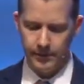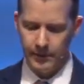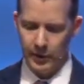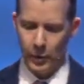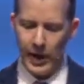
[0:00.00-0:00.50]

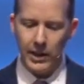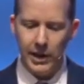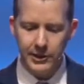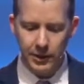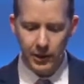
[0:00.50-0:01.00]
The way I
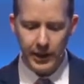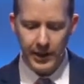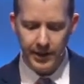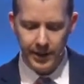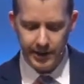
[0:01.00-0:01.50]
like to look at
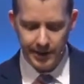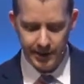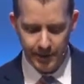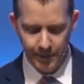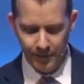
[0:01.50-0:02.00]

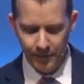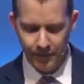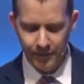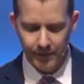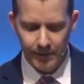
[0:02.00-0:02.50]
this
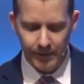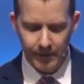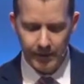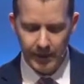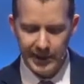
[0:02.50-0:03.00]

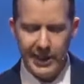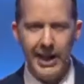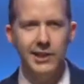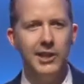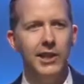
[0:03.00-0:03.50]
is
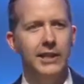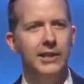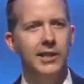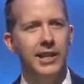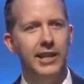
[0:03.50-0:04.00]

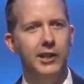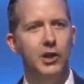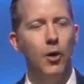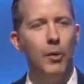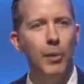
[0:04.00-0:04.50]
excellence is
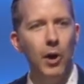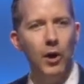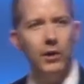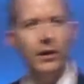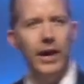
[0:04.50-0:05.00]
your
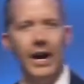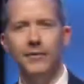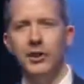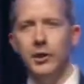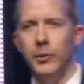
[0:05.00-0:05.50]
part
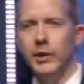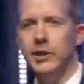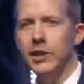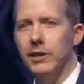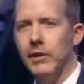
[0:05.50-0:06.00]
after you
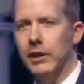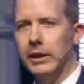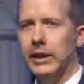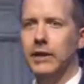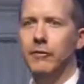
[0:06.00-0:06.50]
receive a
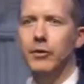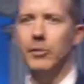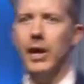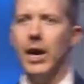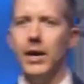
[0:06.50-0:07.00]
leading from
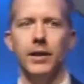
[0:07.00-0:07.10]
God.